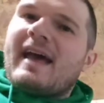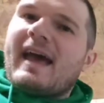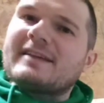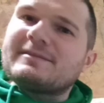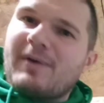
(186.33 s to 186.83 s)

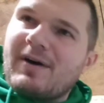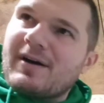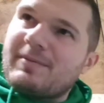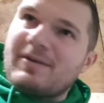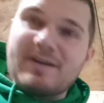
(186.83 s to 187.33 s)
a
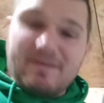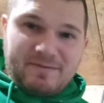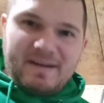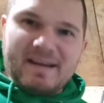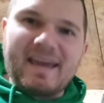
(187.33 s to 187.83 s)
spark plug
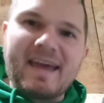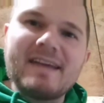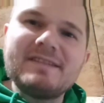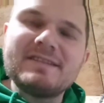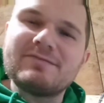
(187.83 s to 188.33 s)
feeler
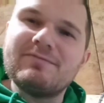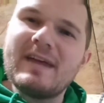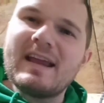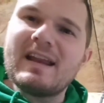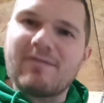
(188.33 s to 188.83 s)
gauge is
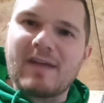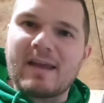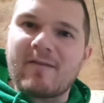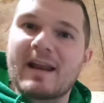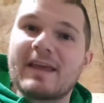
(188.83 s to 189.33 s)

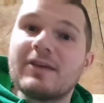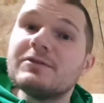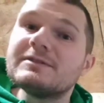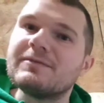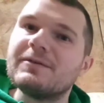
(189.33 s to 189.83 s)
really
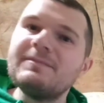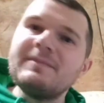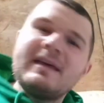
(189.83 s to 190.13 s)
useful